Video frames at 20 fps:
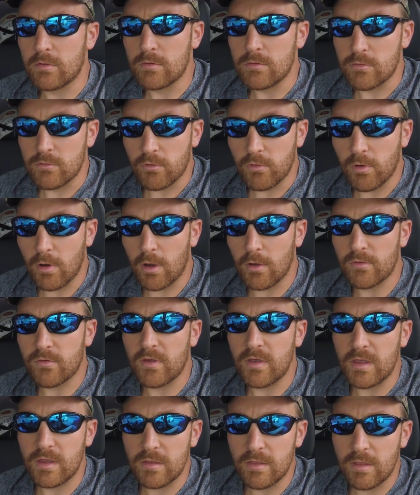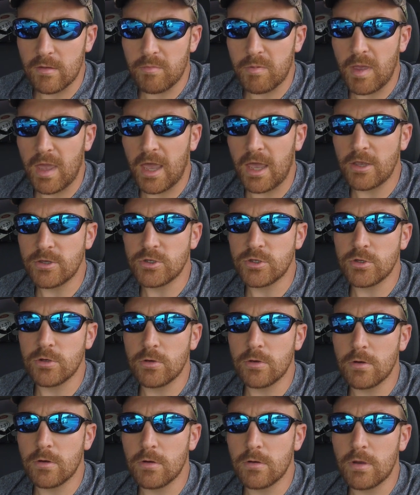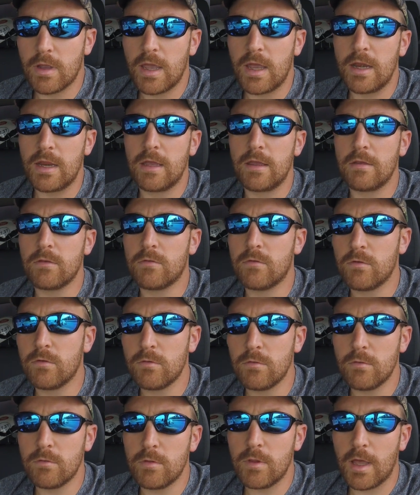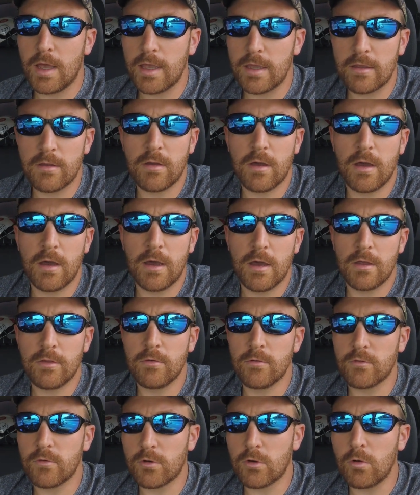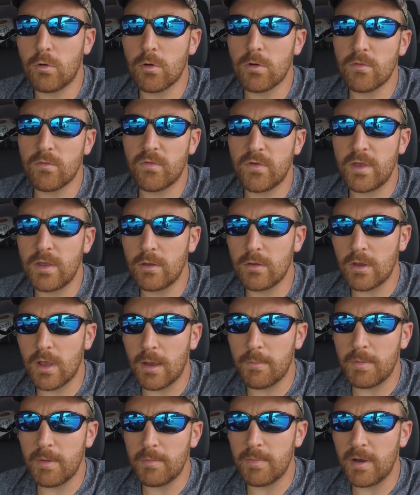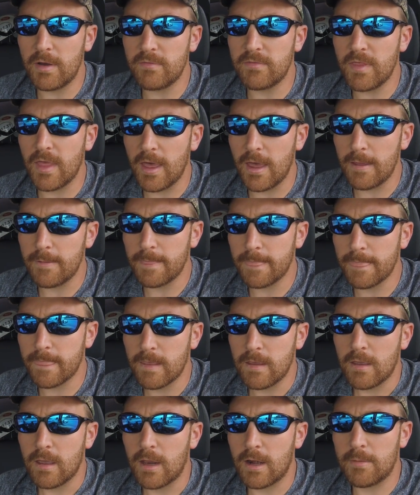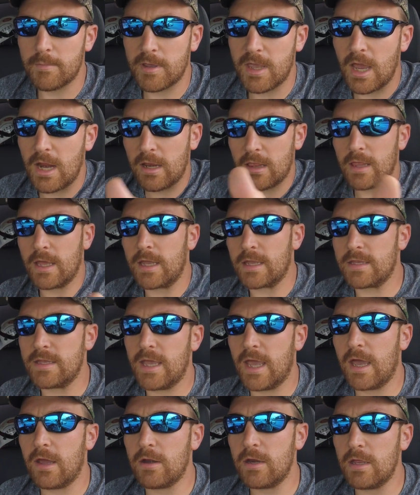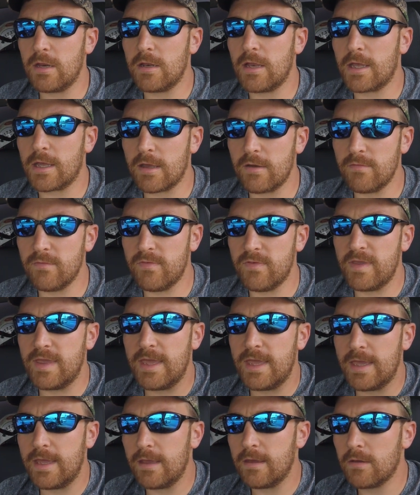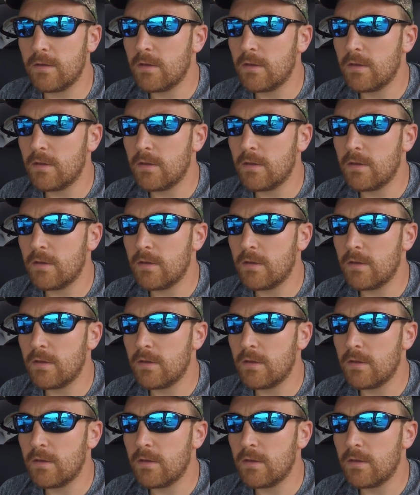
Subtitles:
crossing the pasture, heading to like there's a cornfield up above that, and I'm kind of like down in like a V